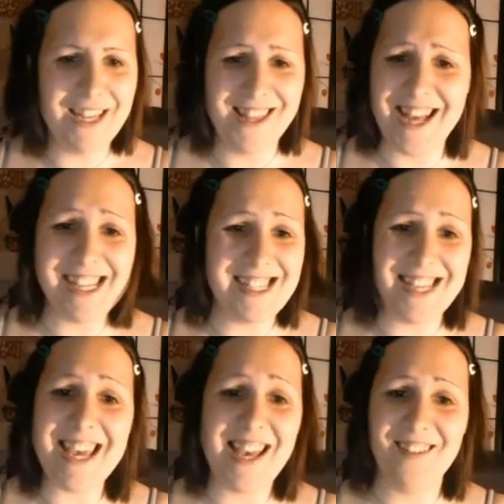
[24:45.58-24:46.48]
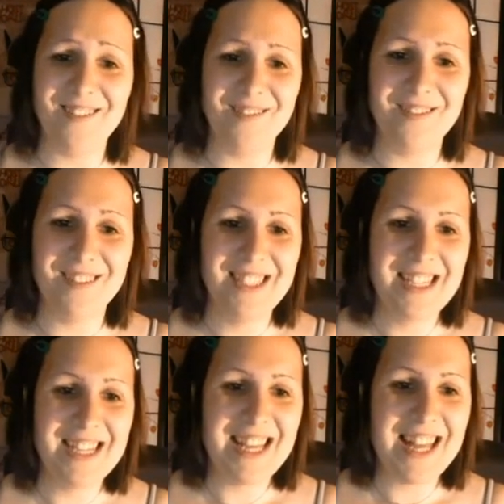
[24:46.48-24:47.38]
That's it.
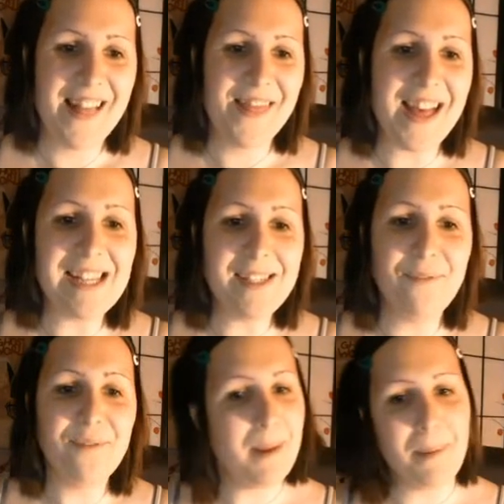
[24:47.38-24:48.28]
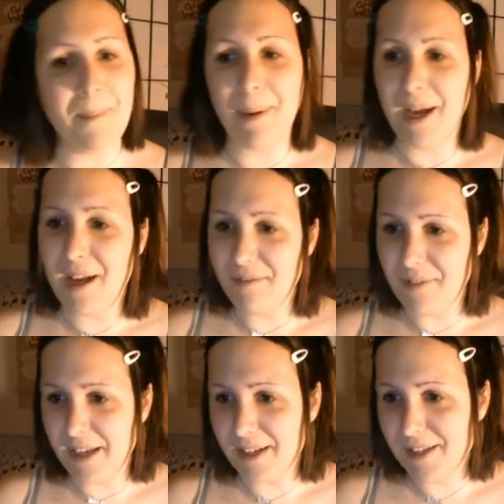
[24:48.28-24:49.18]
That's flipping
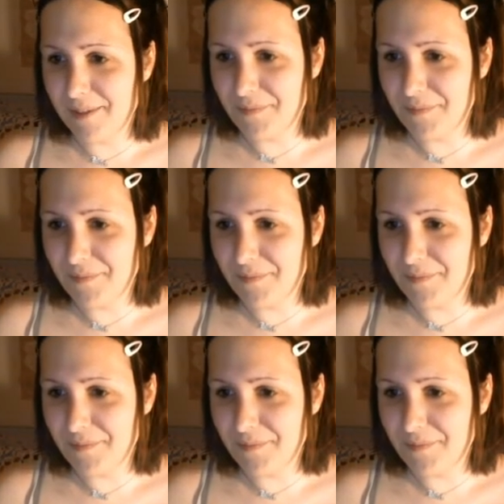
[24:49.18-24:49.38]
perfect.